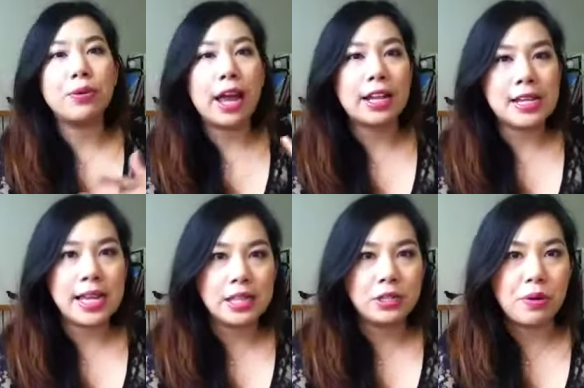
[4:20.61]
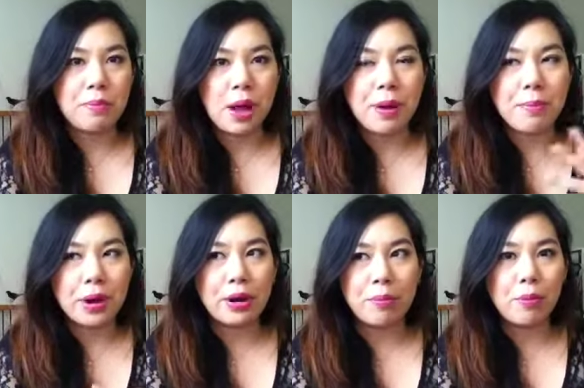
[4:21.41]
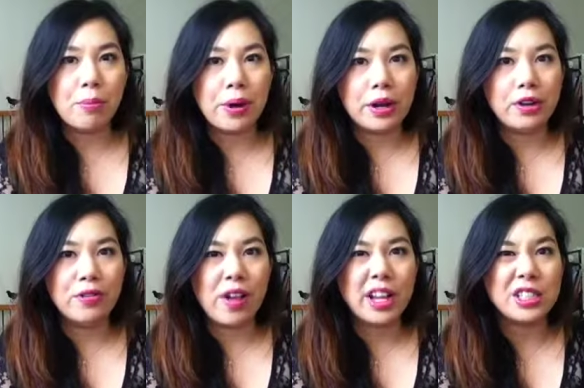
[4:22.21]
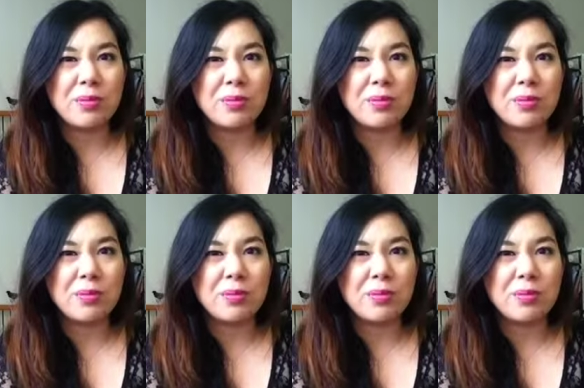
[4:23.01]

I would have had to cancel and buy brand, more brand new flights,